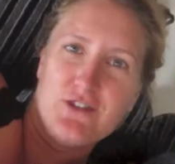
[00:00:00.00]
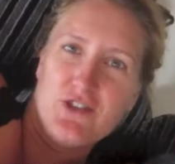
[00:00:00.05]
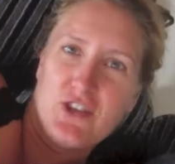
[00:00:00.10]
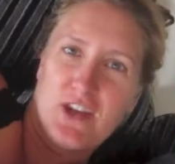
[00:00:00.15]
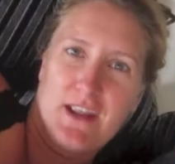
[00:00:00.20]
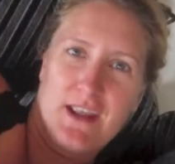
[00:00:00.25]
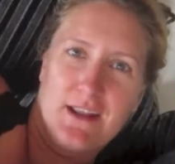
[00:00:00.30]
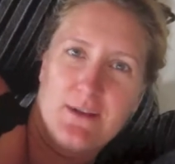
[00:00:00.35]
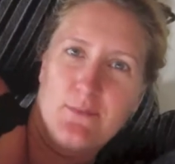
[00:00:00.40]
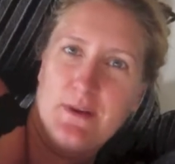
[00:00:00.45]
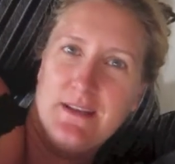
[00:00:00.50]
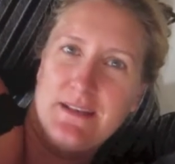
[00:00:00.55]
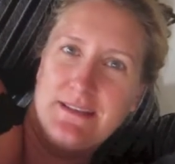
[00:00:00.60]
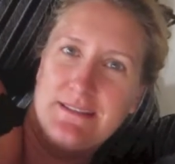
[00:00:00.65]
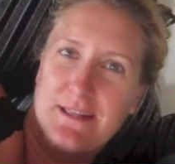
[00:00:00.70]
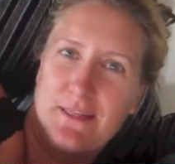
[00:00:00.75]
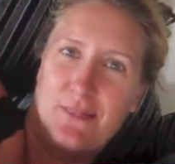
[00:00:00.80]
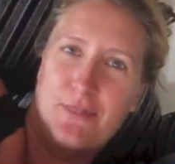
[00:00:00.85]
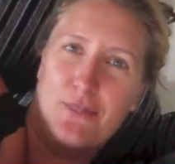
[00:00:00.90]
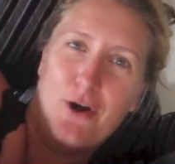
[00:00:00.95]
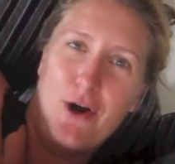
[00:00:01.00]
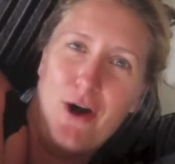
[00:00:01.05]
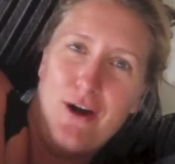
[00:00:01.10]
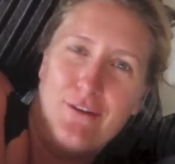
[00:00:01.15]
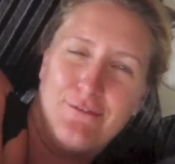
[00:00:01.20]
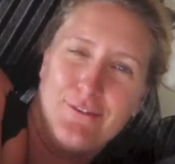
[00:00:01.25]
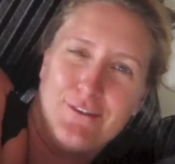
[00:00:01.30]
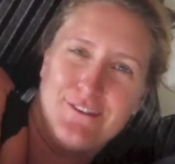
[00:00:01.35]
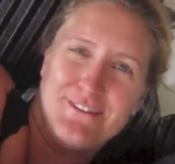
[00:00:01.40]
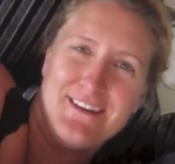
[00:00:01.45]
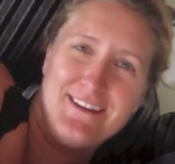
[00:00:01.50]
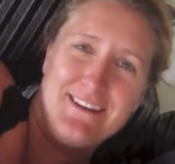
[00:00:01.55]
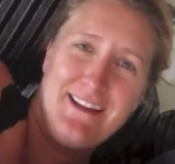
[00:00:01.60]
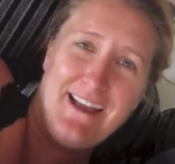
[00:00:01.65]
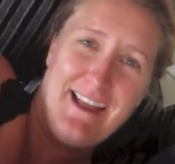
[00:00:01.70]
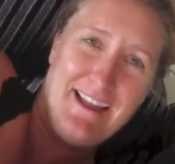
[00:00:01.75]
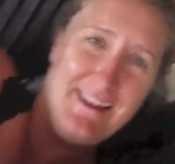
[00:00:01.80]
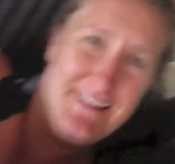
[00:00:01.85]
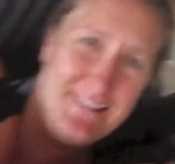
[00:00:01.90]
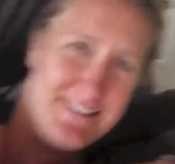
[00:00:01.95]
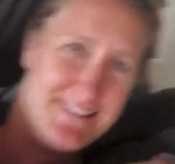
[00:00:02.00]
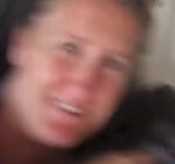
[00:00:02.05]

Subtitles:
chicken we need to thaw for tonight.